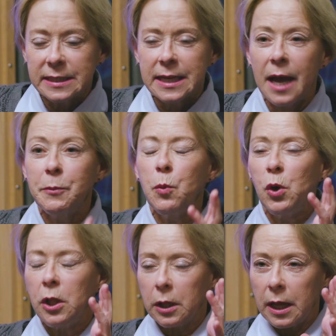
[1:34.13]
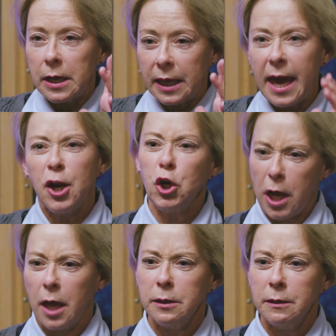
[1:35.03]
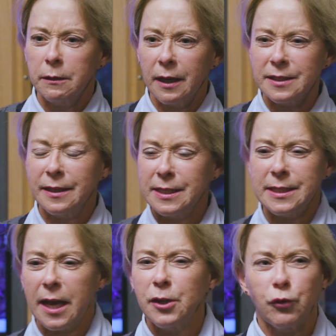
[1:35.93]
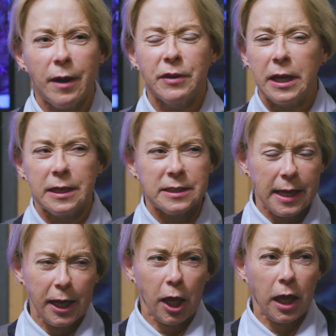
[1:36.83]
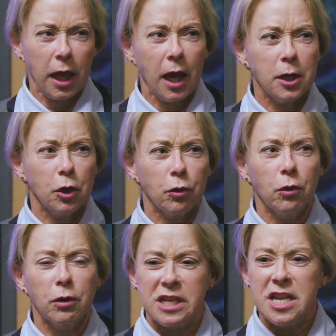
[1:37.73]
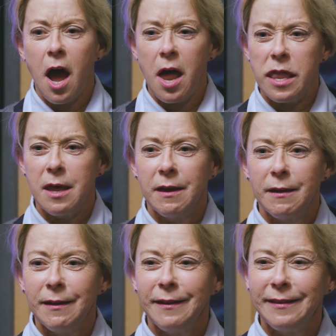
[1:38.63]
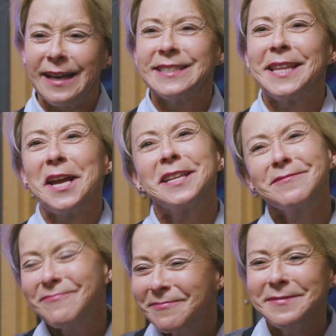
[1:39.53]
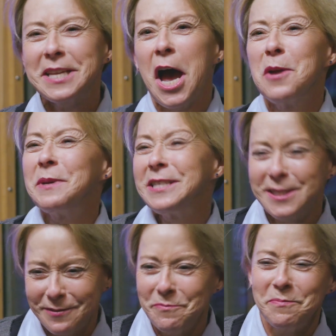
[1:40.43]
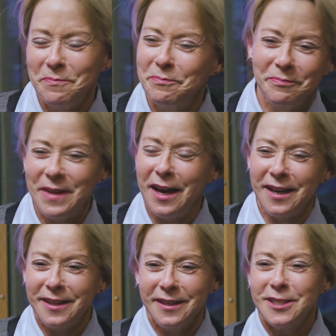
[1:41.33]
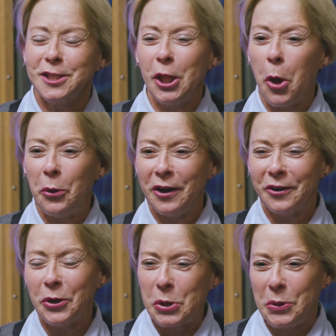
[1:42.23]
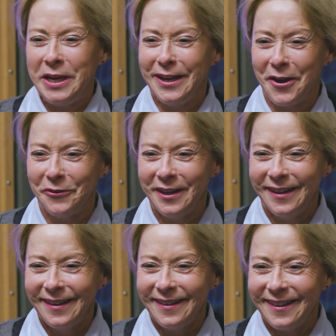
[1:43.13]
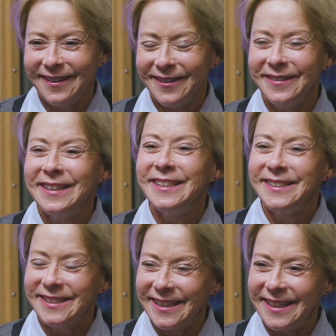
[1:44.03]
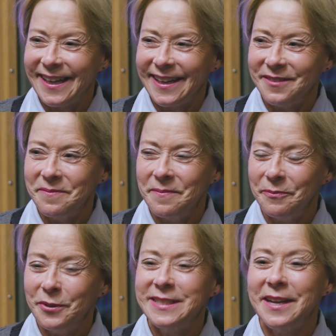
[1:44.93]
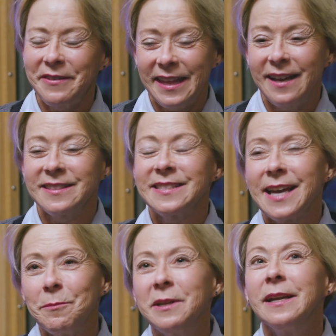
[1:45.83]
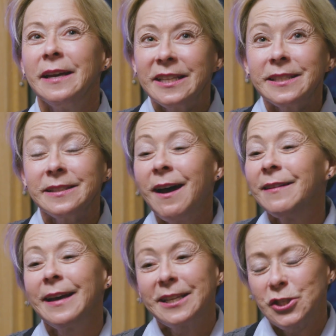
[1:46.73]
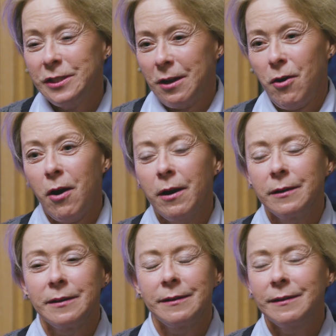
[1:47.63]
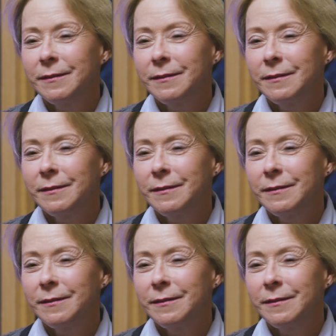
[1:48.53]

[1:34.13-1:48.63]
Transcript: Taimi will get her done. I saw this sign driving in. It's like, get her done. That's like Taimi's uh, slogan, her credo. You know, she uh, puts everything else aside, but not like she's a hard,